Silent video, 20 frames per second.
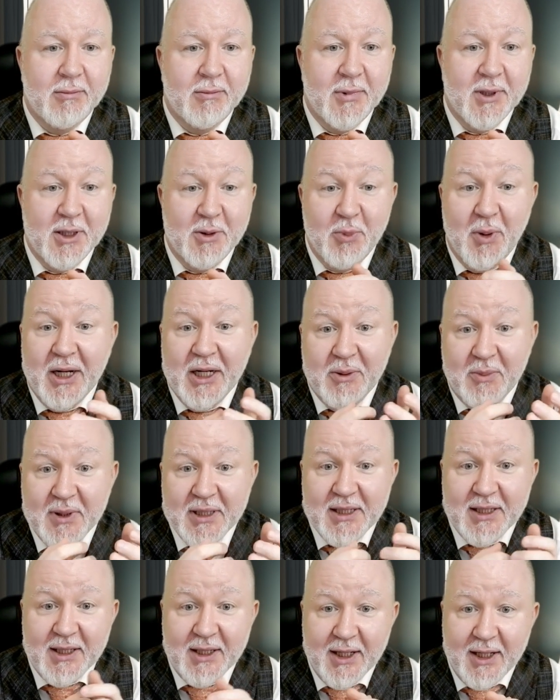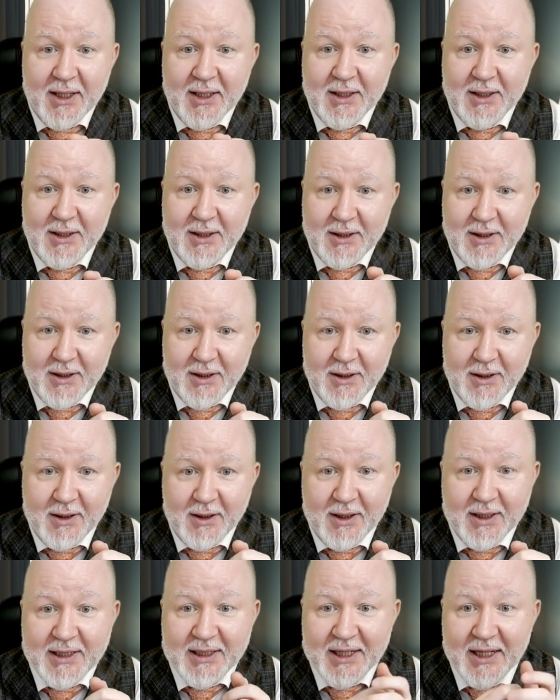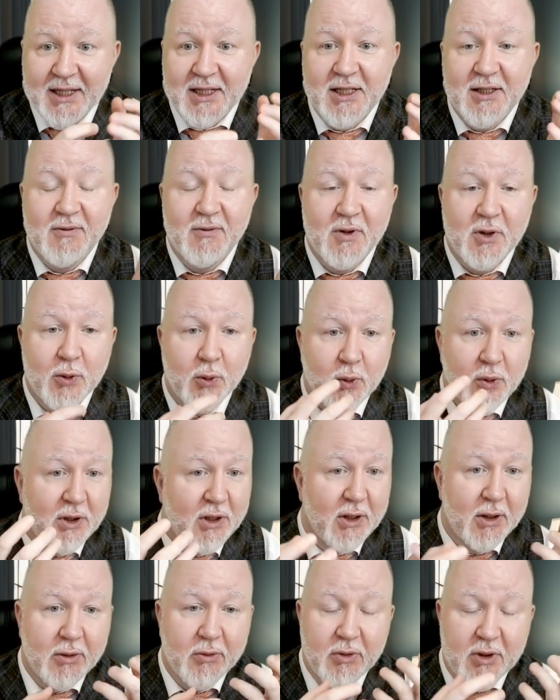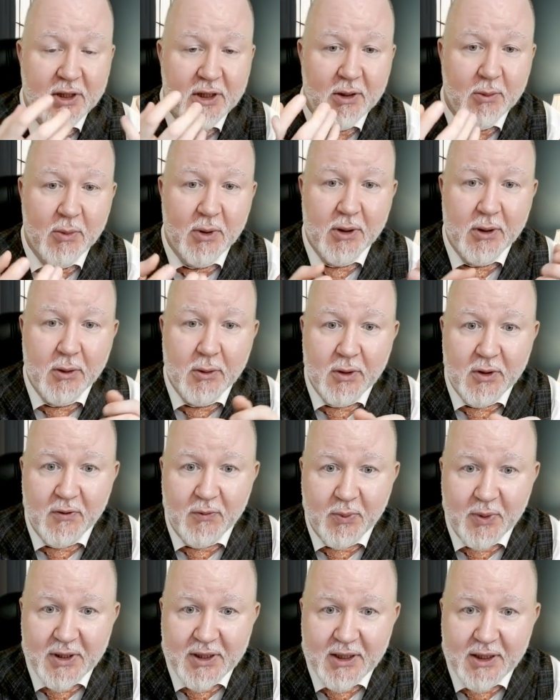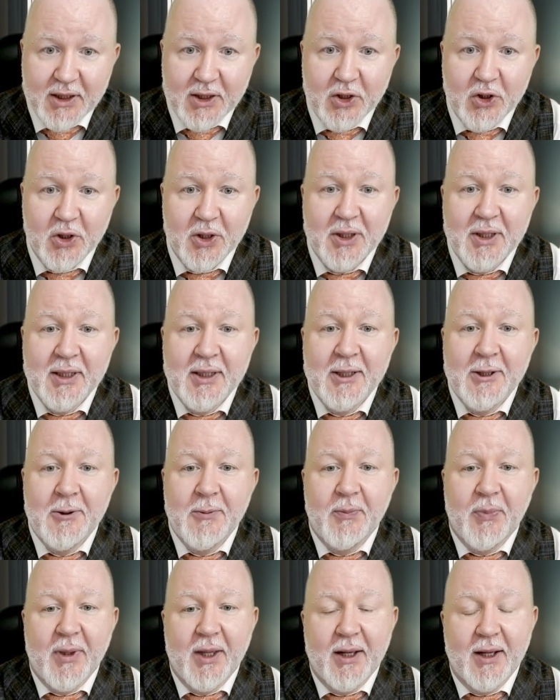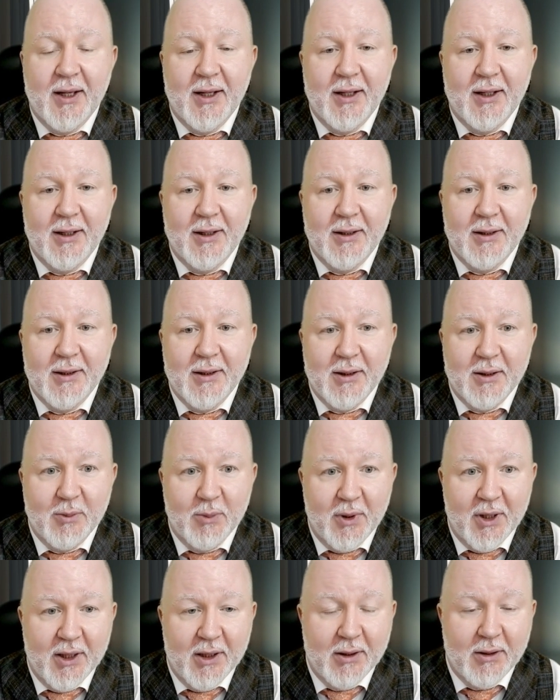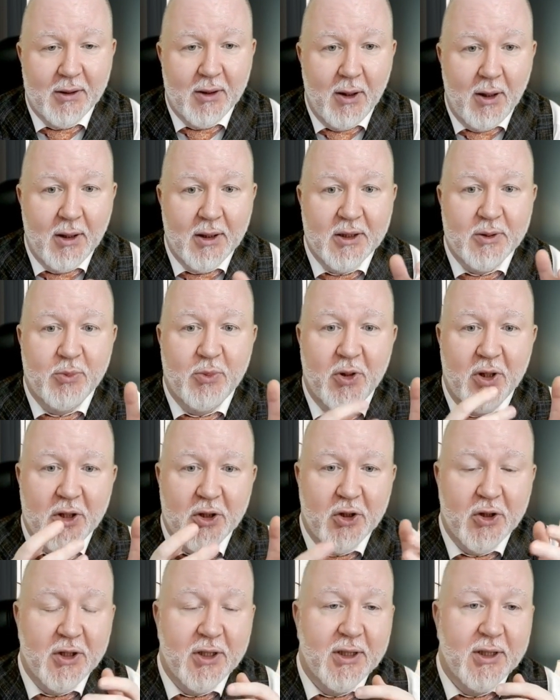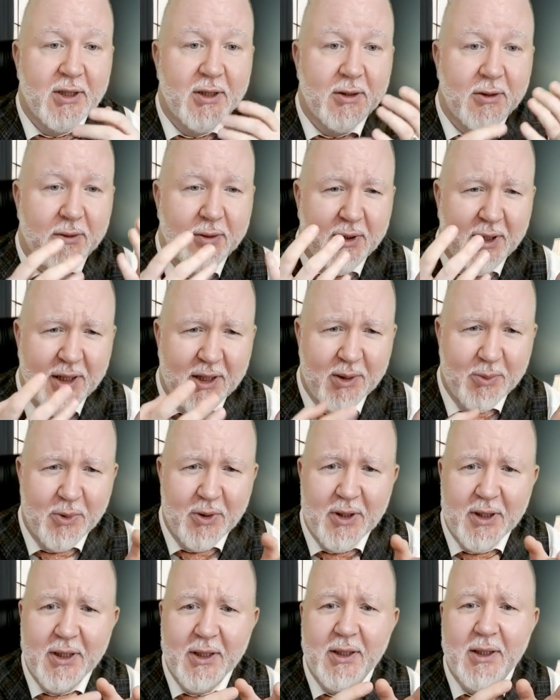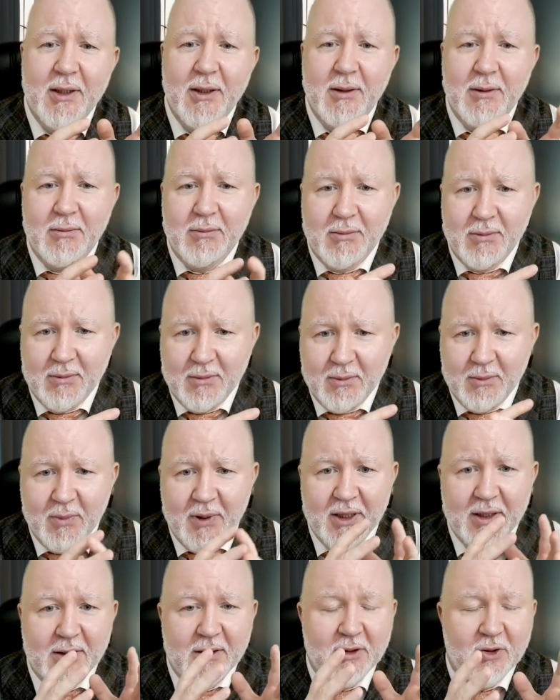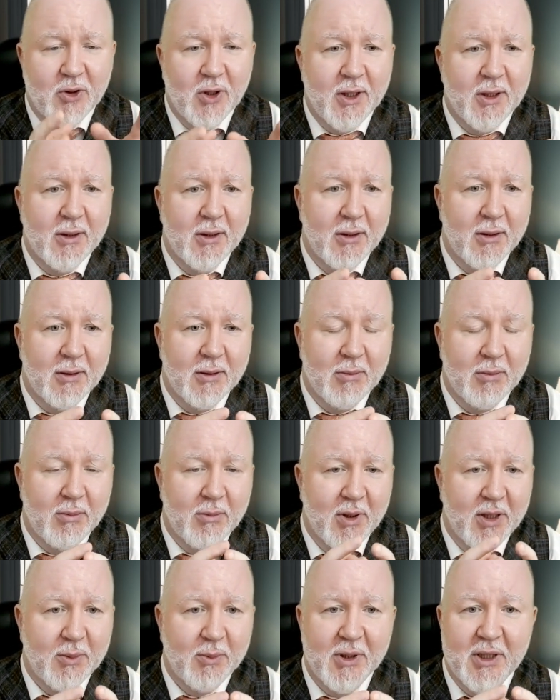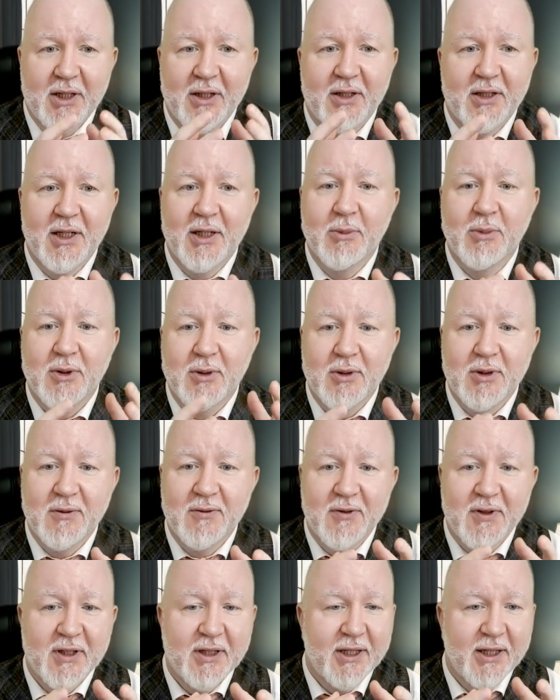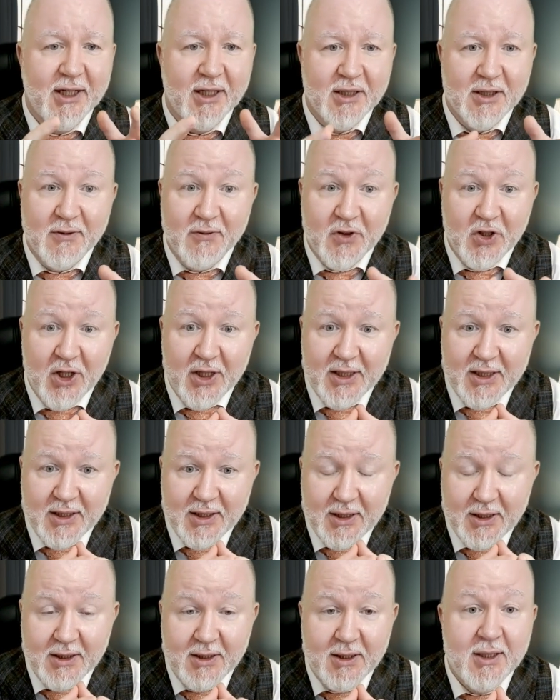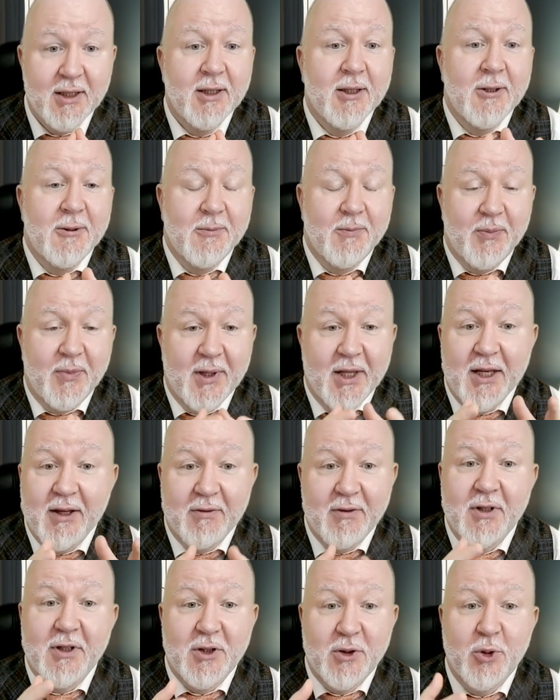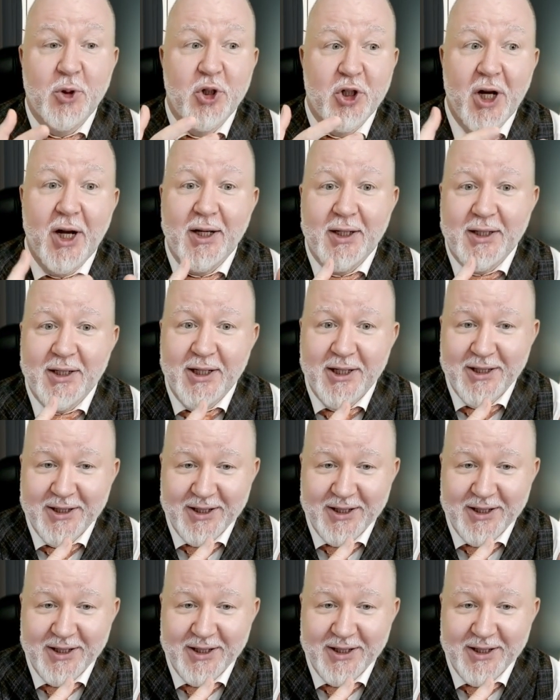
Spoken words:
it might be seen as excessive use and unreasonable use of procedure, it might cause prejudice to the other party, it might be an attempt to defeat the ends of justice, even to shut